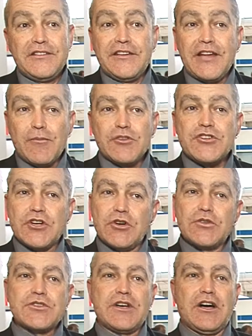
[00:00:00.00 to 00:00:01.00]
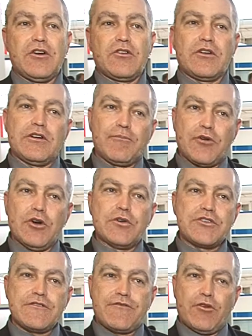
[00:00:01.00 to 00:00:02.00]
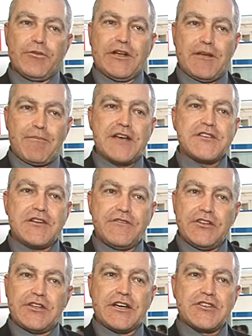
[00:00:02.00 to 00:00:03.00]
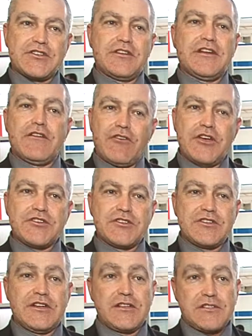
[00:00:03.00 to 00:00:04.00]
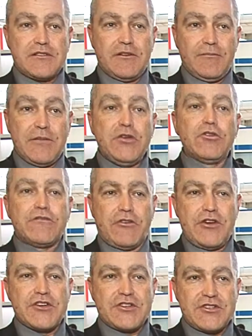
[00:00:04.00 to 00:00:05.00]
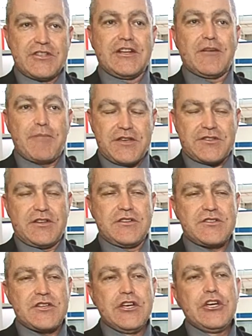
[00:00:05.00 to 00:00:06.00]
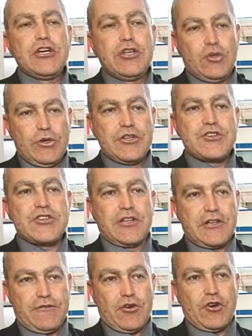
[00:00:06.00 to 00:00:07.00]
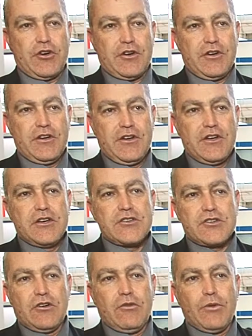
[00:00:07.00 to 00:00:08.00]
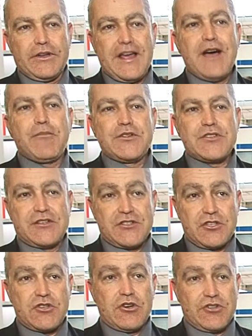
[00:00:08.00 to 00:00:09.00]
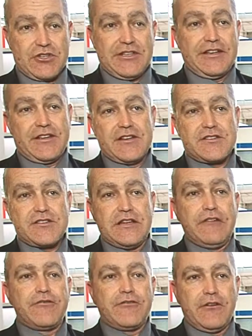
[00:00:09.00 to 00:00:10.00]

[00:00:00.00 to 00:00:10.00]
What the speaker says: demo shows our approach from the capacitive detection and the variations in this, minute variations in the capacitance to a digital converter. So what happens in a situation like this, if